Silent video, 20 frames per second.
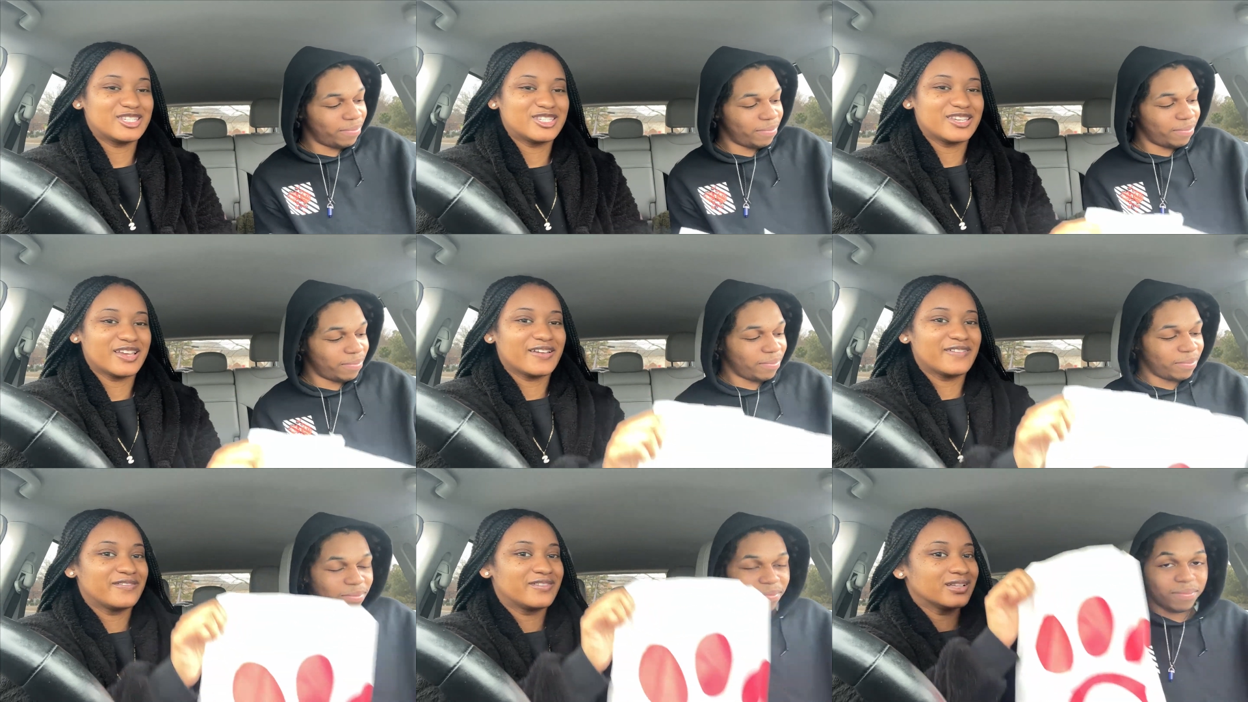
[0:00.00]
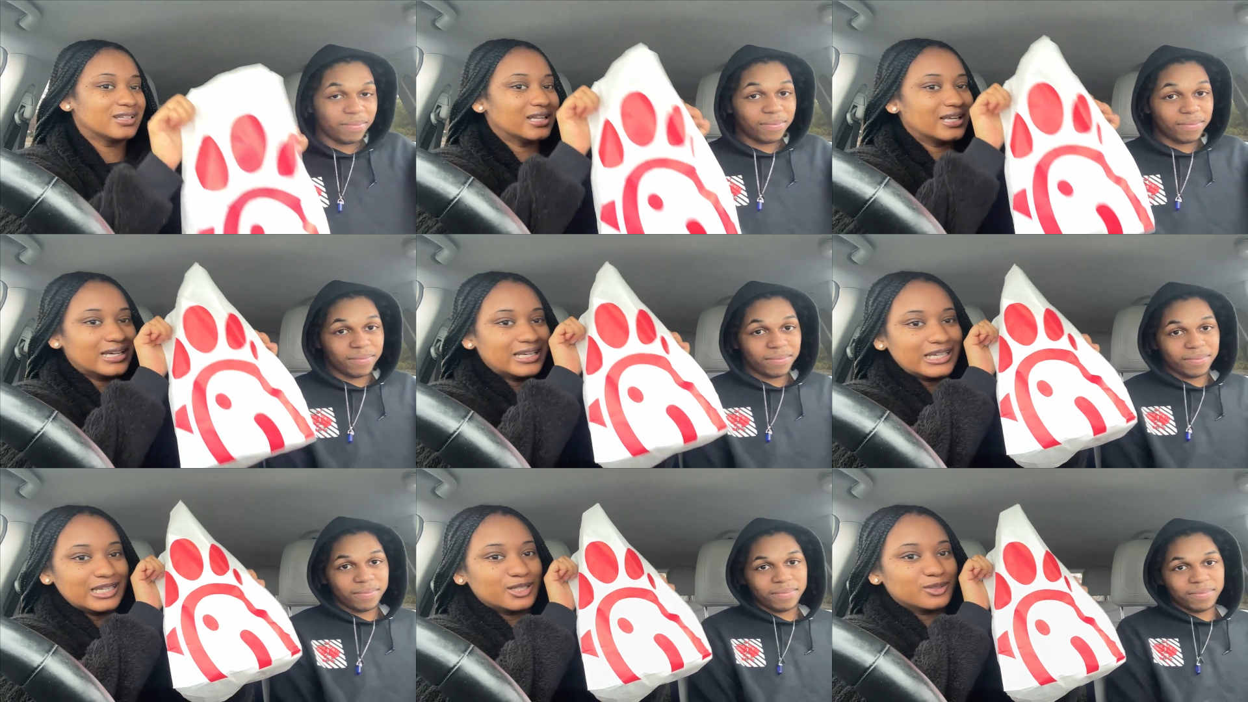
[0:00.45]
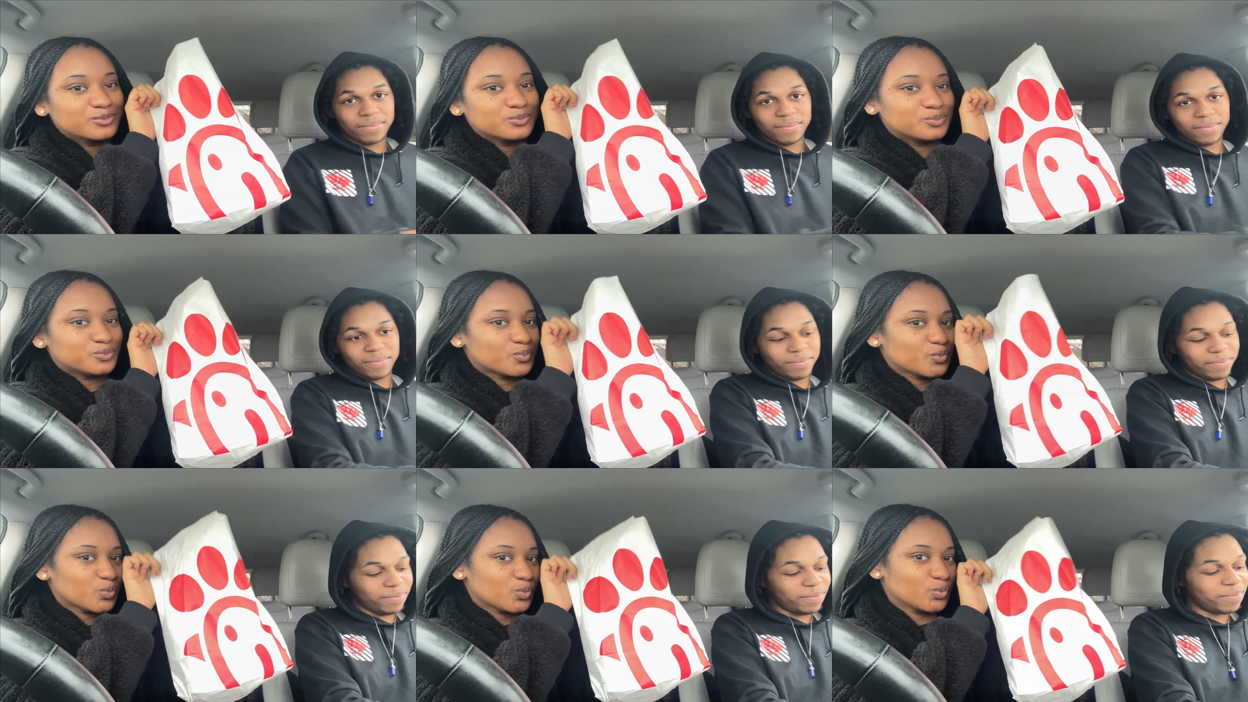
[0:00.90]
Speaker 1: chick-fil-a
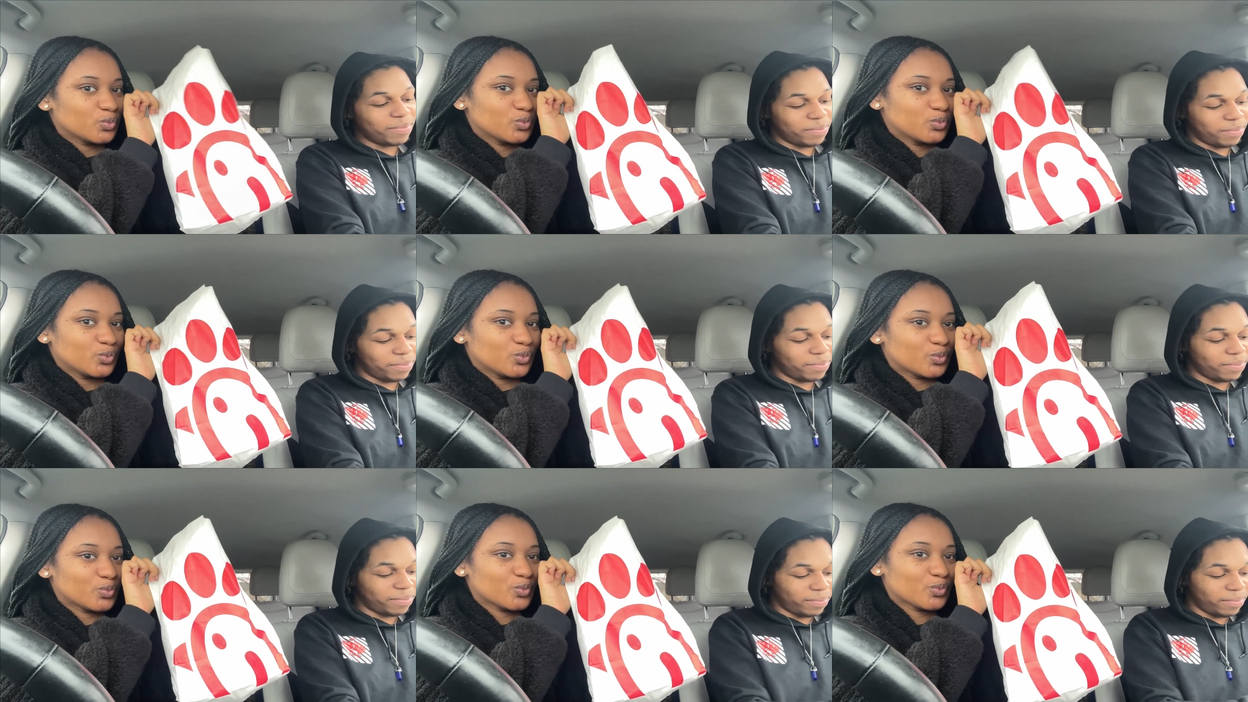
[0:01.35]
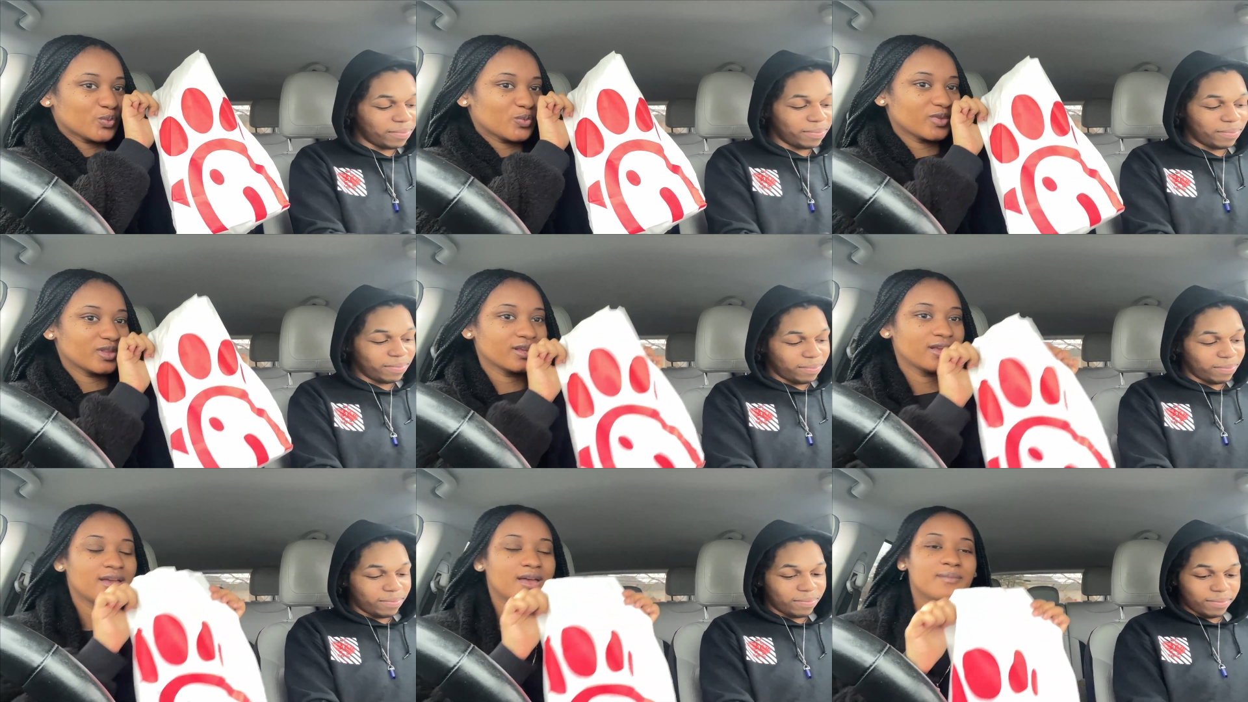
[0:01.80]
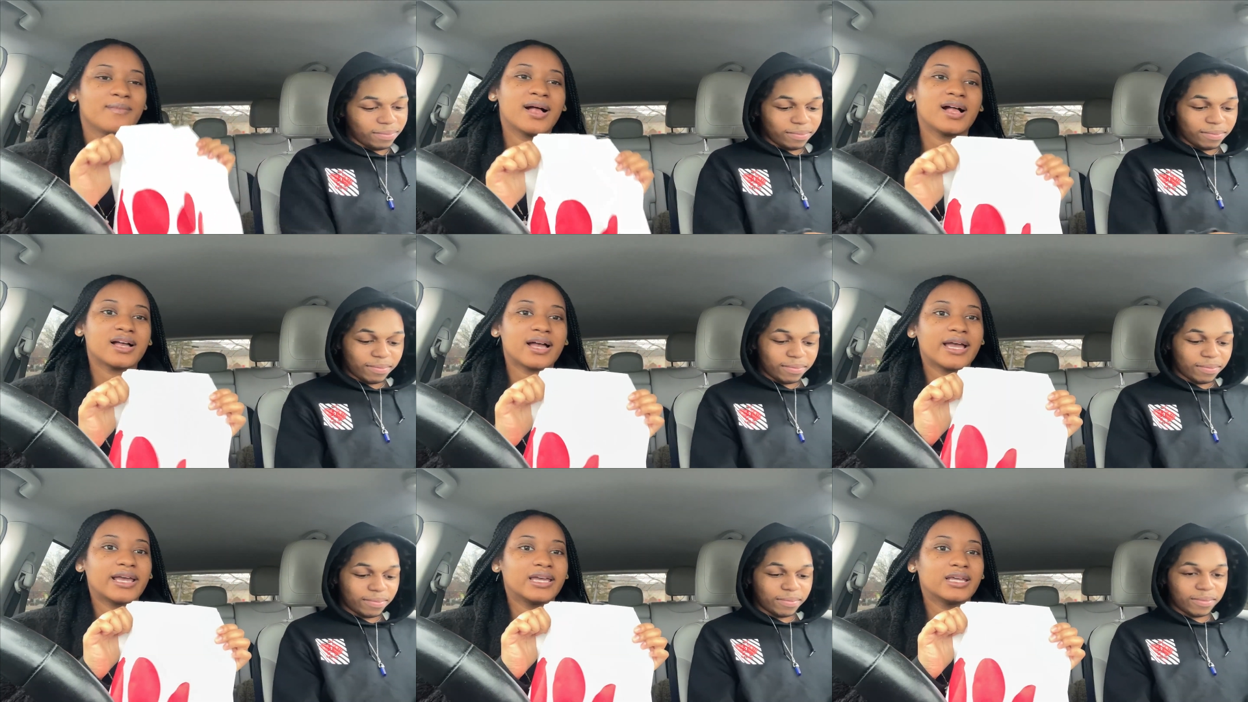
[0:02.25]
now i
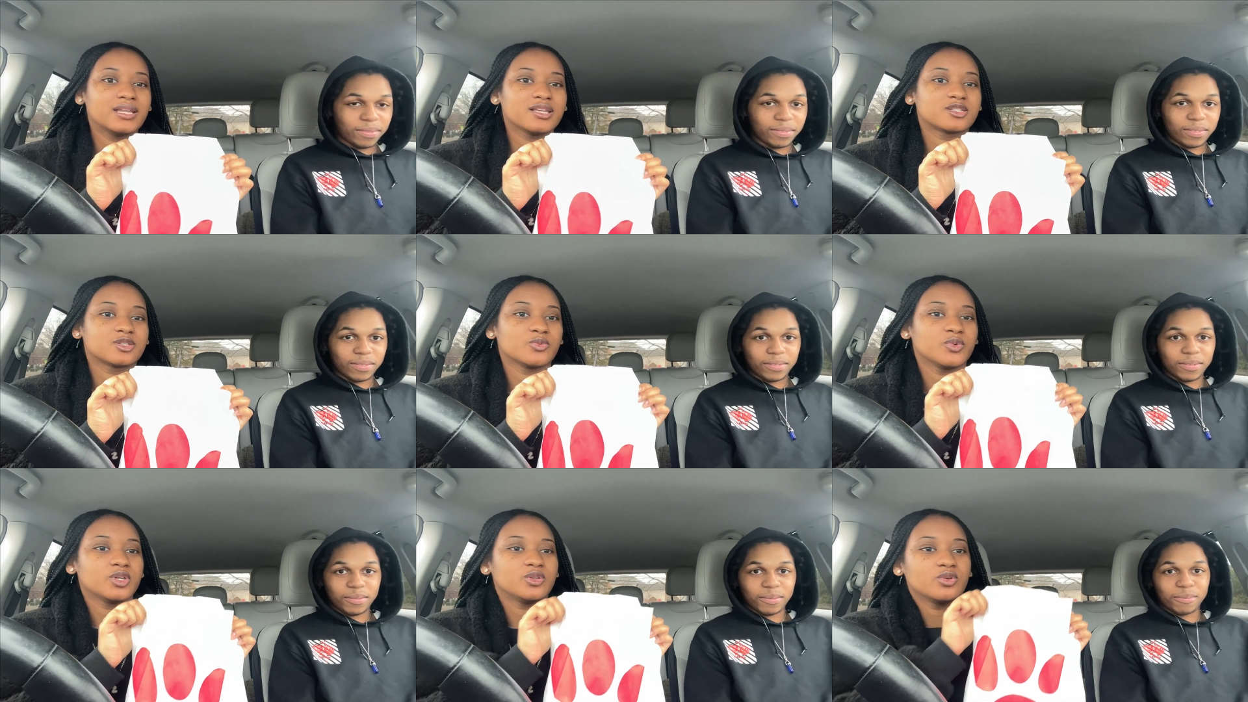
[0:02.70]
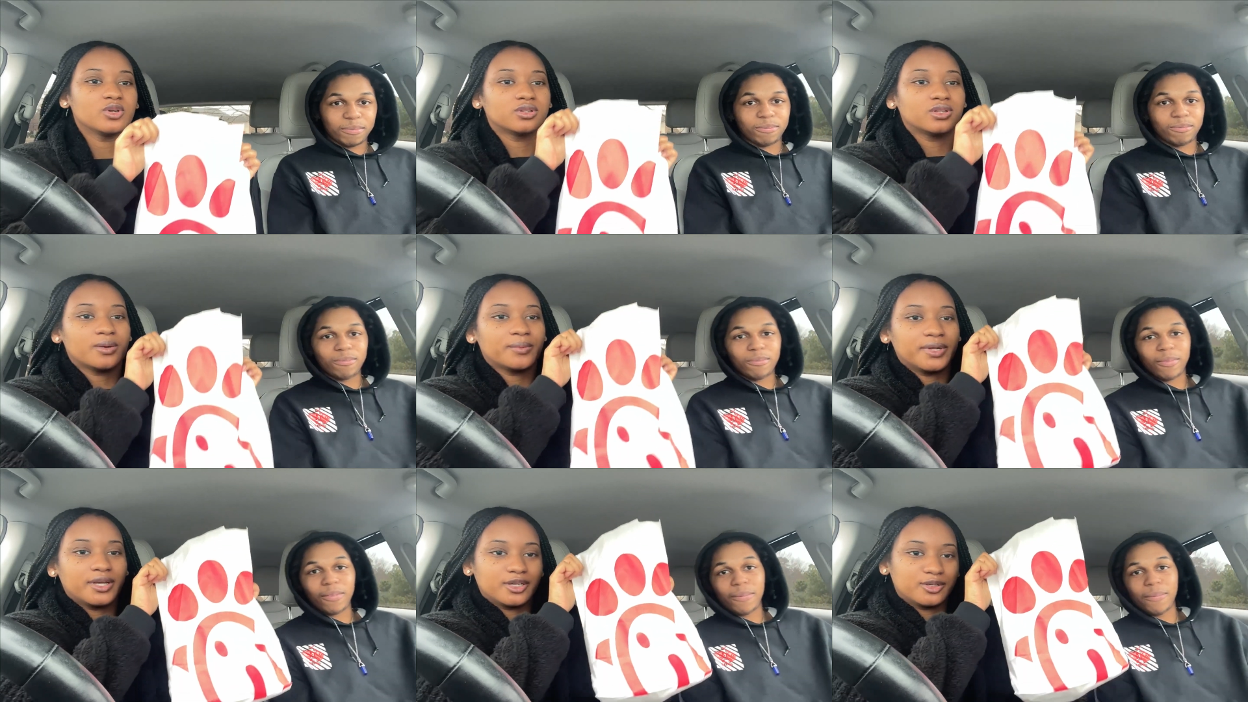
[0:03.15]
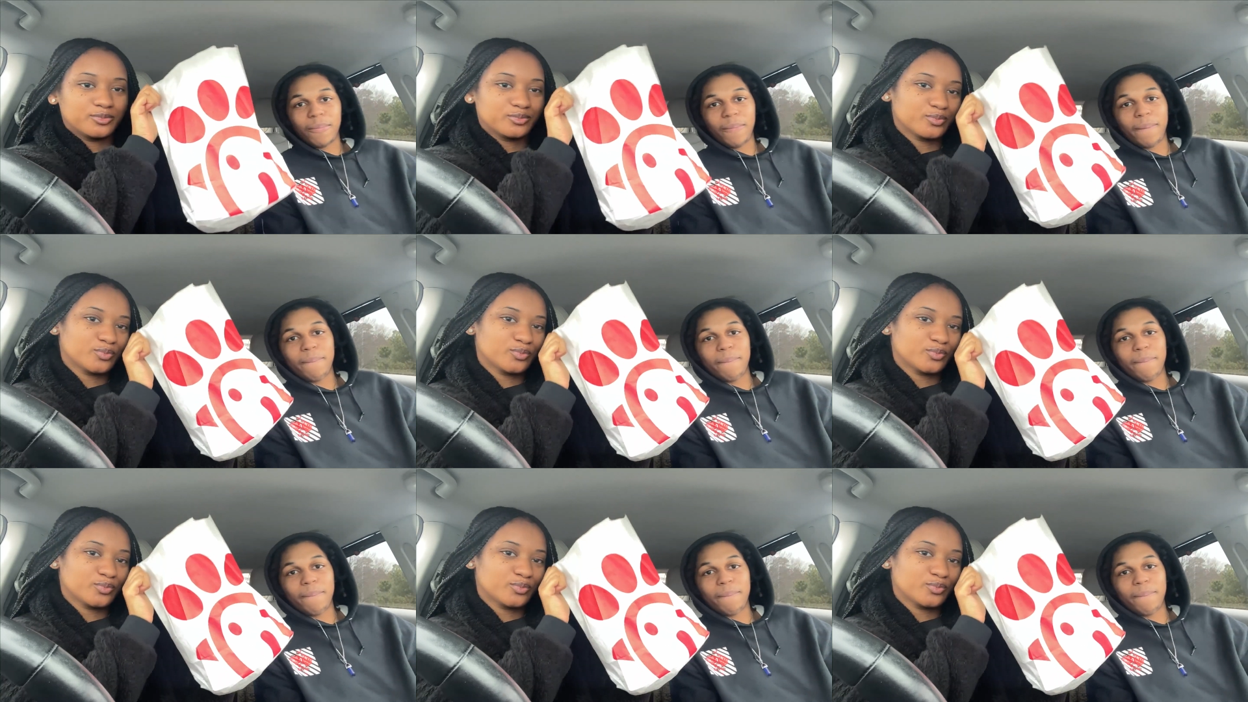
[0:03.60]
gotta get in so we can do a thumbnail